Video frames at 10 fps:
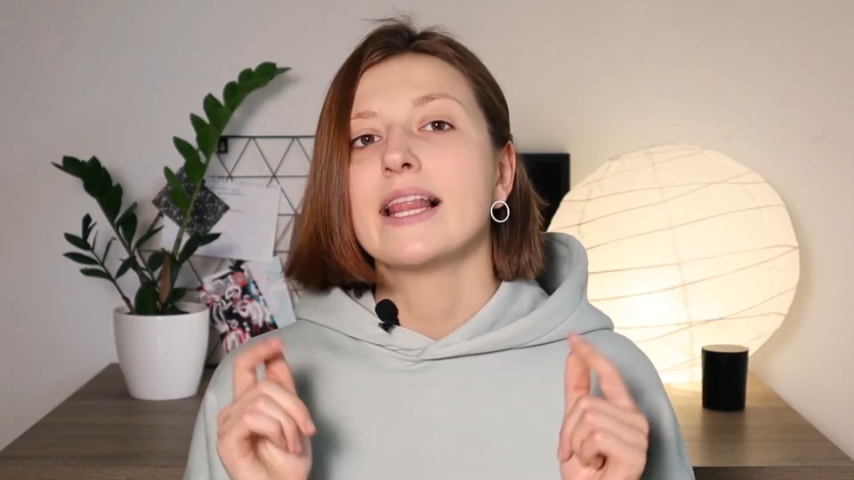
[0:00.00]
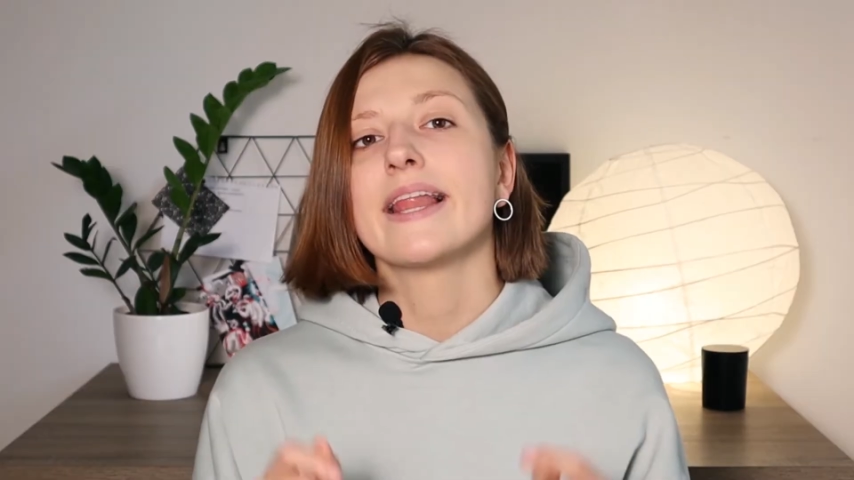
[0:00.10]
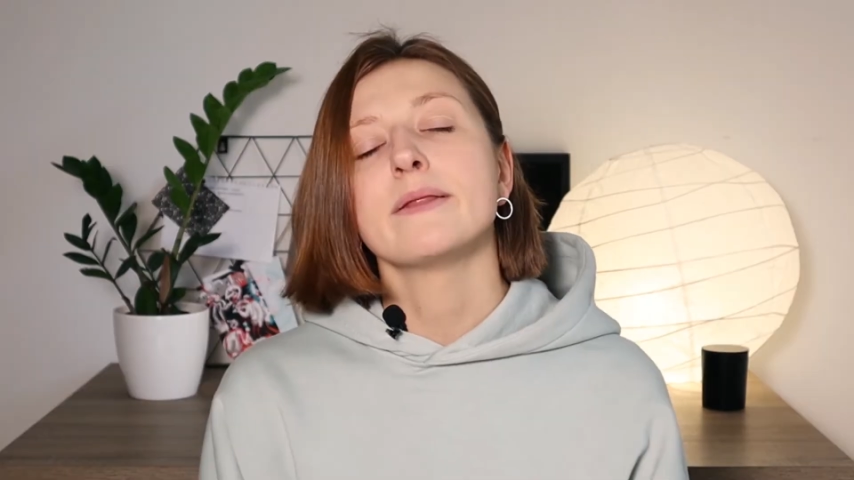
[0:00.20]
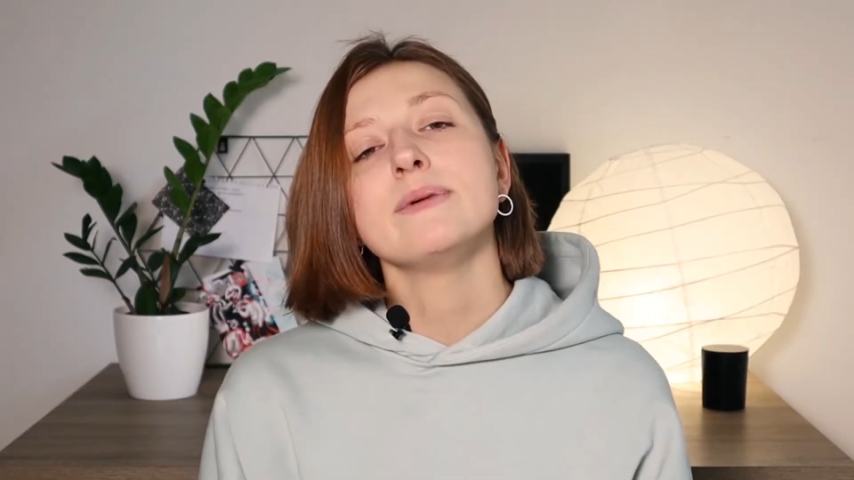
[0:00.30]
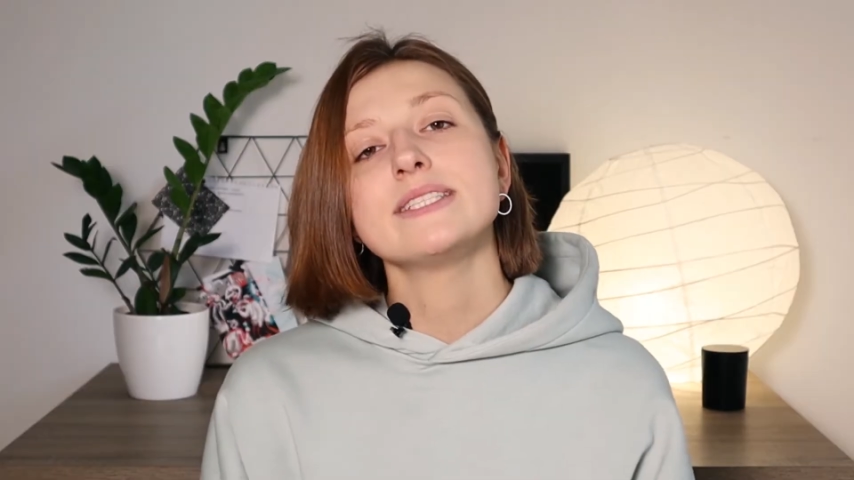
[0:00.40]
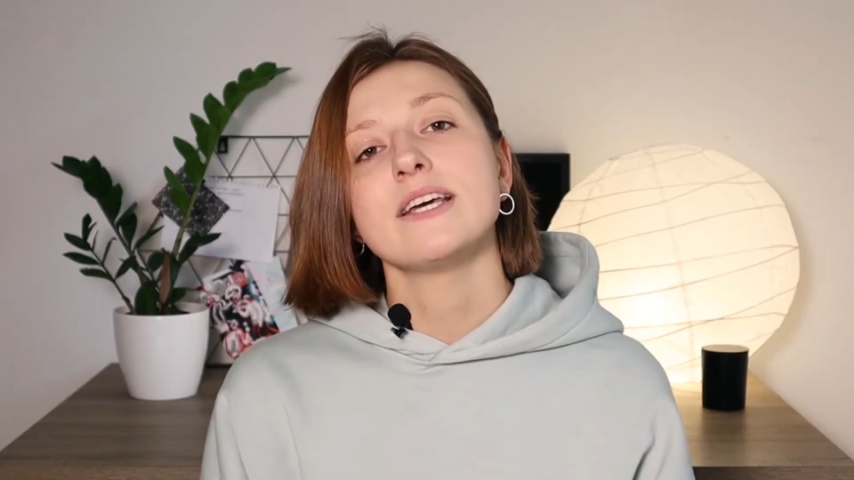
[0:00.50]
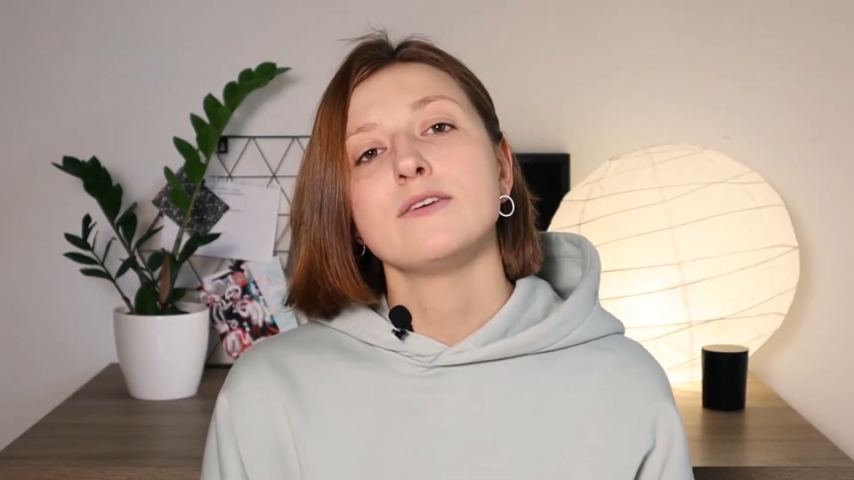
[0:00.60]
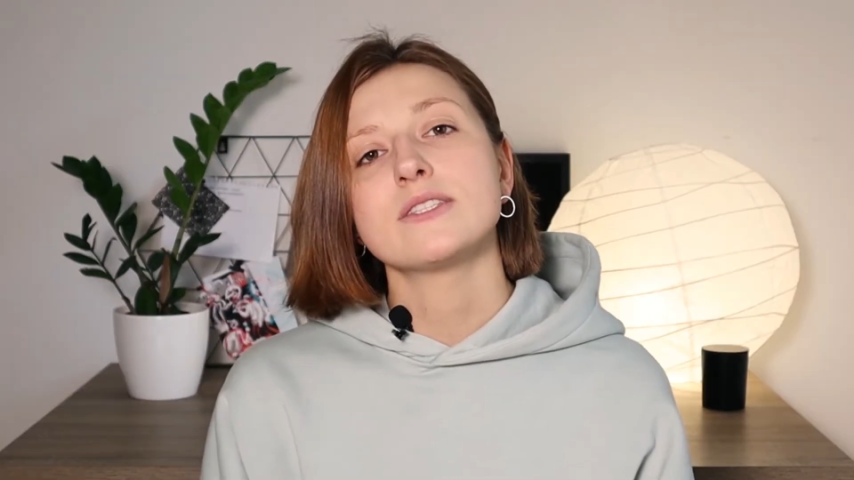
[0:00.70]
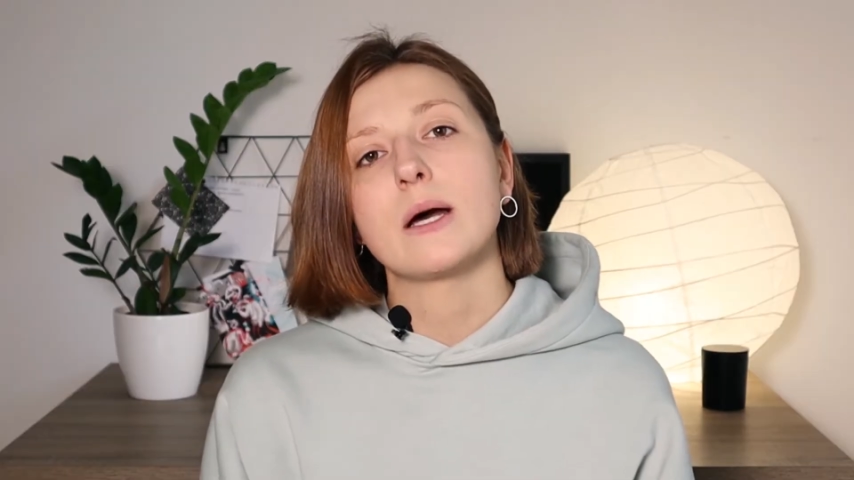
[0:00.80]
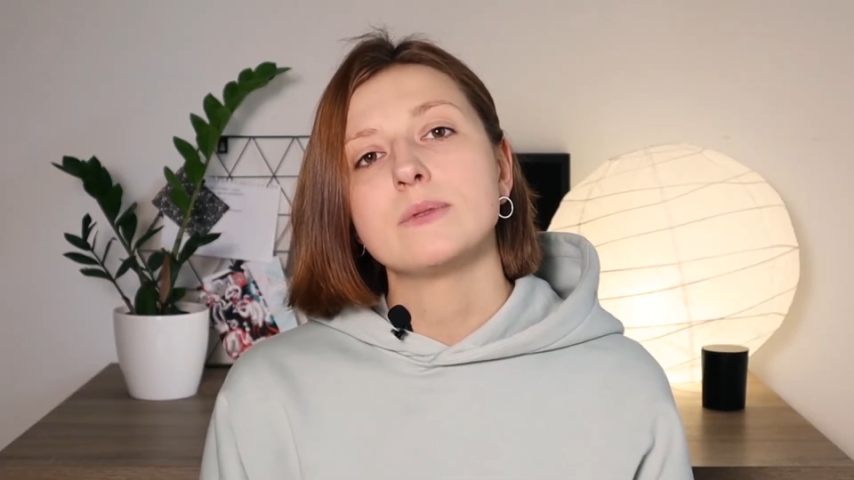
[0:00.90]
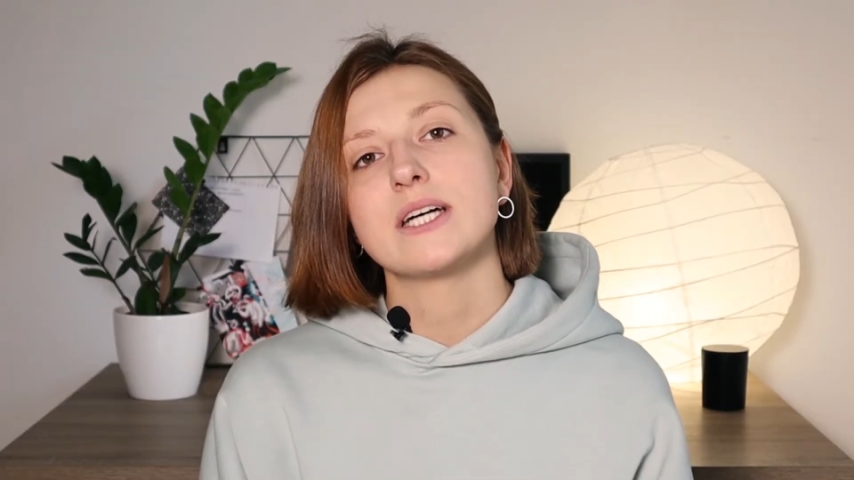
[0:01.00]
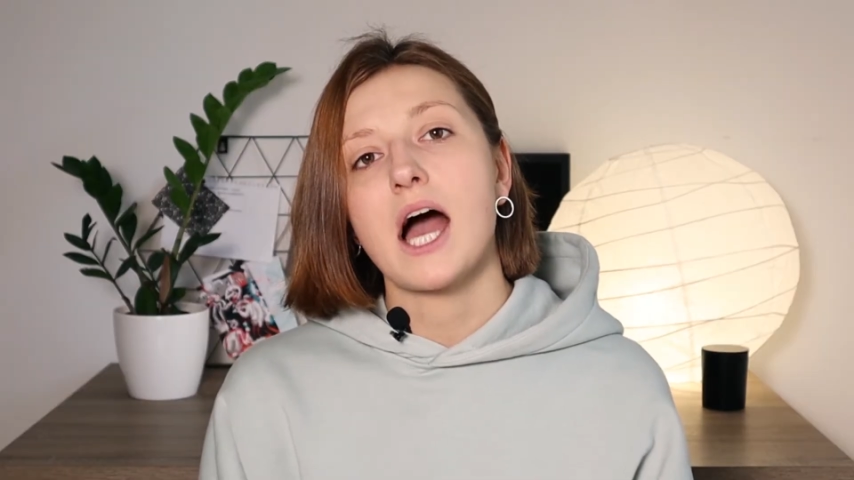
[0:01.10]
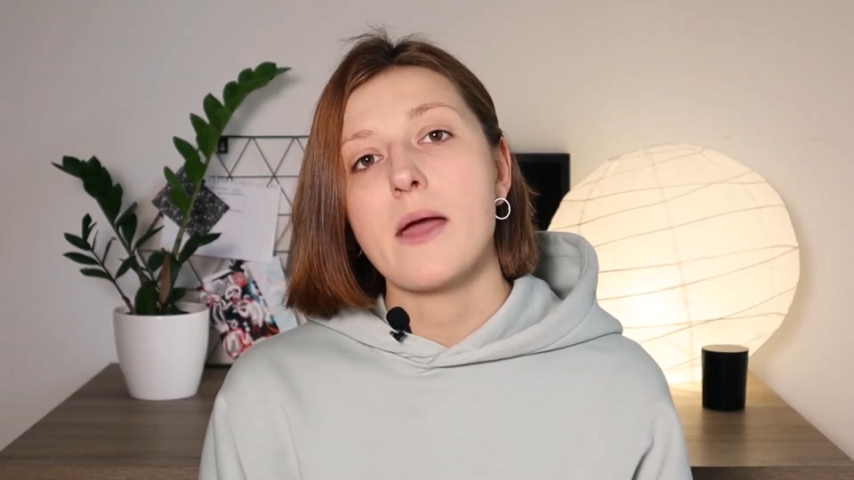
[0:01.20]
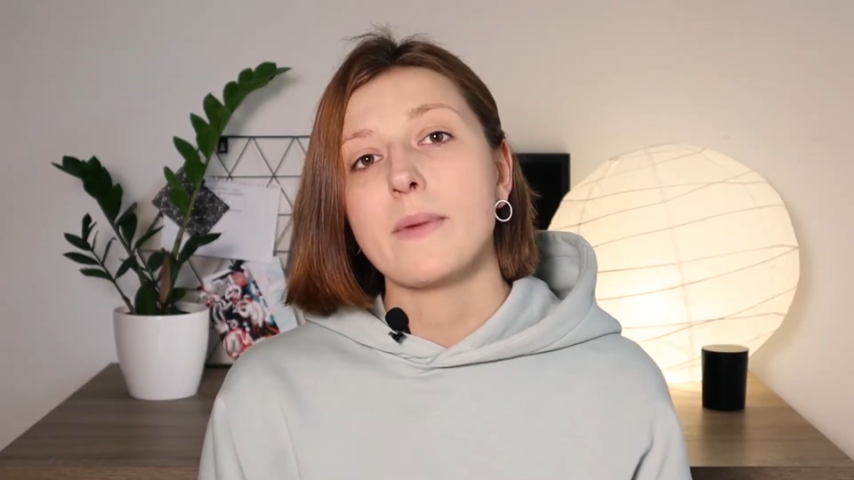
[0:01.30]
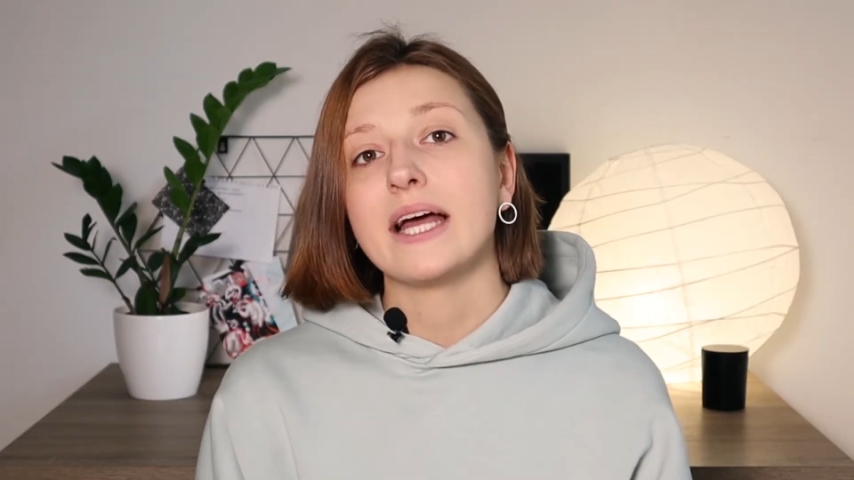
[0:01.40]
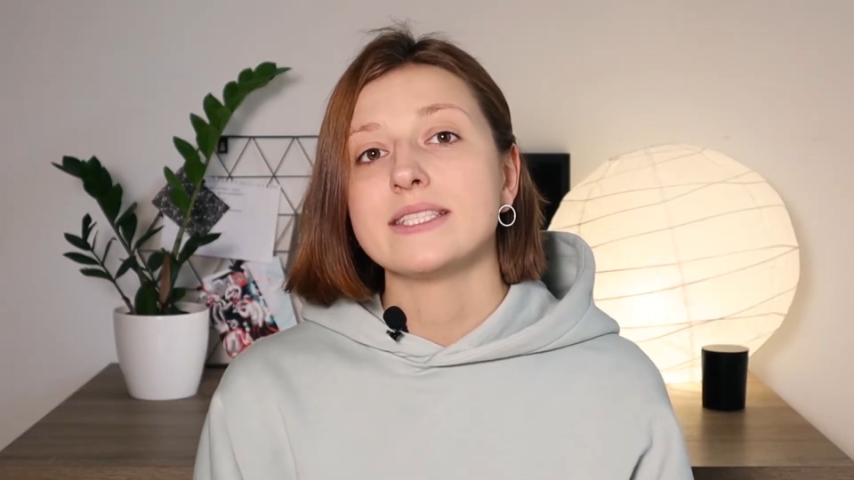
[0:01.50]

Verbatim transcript: Let me save you some time